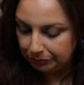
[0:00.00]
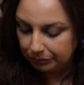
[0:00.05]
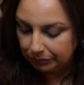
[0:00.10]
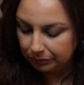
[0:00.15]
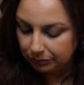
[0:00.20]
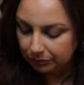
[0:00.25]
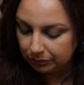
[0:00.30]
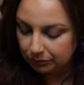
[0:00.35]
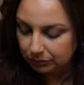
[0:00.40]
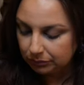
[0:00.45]

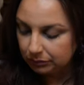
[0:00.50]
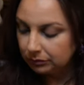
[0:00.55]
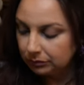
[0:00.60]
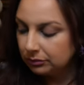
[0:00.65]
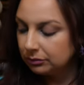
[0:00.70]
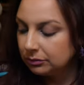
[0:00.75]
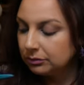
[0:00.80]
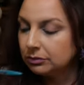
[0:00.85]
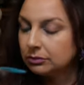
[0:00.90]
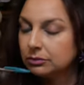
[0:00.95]

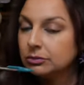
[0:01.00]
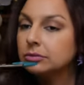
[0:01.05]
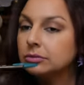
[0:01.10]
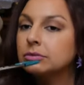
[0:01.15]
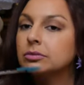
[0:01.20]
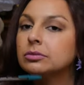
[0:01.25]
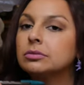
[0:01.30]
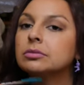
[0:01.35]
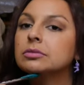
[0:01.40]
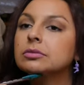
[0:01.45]

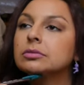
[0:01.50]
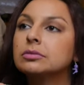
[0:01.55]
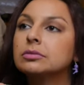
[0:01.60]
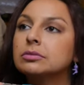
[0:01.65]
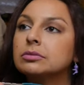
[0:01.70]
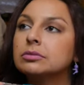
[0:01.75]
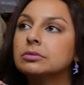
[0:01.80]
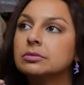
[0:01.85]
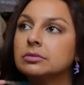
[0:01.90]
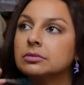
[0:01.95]

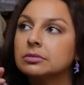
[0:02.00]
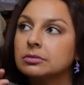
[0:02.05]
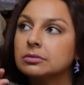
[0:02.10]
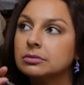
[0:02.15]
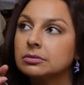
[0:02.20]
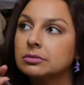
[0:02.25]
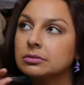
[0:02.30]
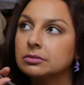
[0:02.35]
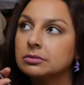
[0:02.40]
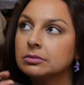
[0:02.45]

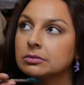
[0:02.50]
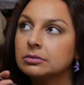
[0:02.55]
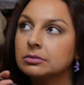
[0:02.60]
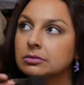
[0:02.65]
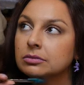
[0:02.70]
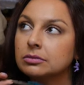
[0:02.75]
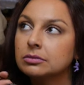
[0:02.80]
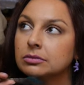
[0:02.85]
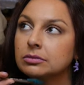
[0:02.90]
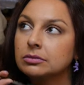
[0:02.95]

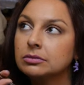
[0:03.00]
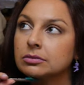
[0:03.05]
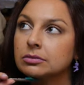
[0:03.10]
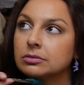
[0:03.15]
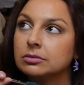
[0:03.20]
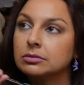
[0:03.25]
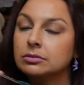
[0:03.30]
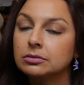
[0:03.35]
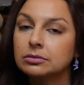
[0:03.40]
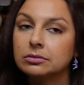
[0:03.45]

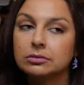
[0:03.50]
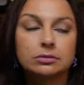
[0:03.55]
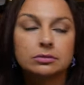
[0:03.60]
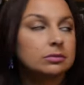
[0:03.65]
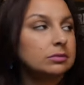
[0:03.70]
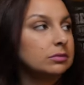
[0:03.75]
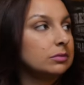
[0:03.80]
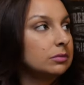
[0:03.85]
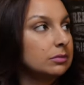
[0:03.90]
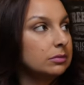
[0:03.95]

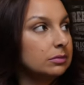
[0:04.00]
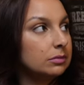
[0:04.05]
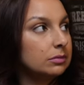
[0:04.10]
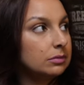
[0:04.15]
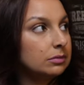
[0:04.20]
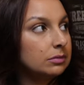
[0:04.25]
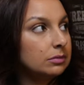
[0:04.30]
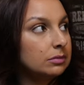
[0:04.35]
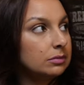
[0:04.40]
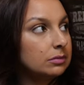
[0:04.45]

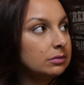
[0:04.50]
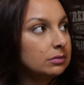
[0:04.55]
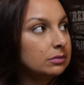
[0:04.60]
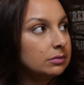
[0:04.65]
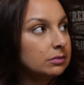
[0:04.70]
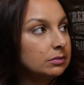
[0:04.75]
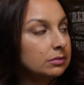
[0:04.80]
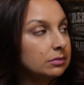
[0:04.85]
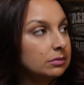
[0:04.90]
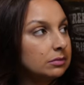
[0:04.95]

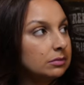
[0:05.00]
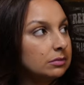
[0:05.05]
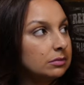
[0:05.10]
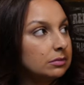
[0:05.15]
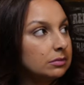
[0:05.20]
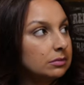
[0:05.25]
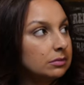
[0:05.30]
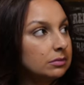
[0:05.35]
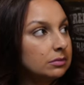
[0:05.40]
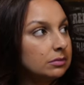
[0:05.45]

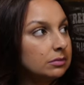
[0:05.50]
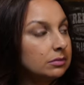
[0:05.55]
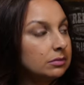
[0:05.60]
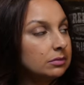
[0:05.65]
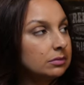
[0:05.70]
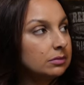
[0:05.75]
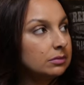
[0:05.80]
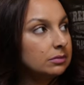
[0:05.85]
This person isn't speaking.